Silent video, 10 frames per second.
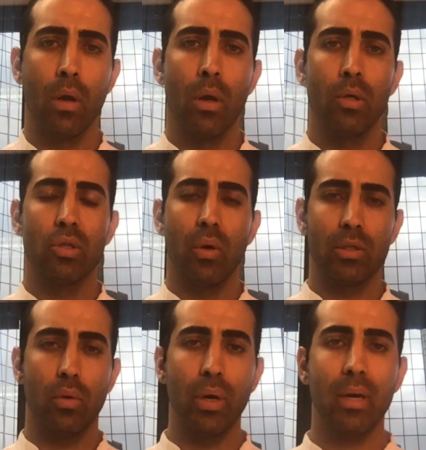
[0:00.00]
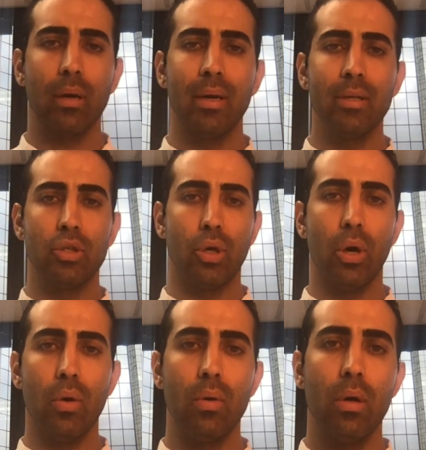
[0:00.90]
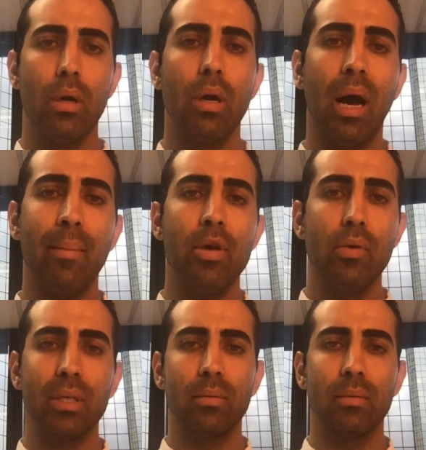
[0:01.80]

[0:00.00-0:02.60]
So as a quick intro, I'm a U.S.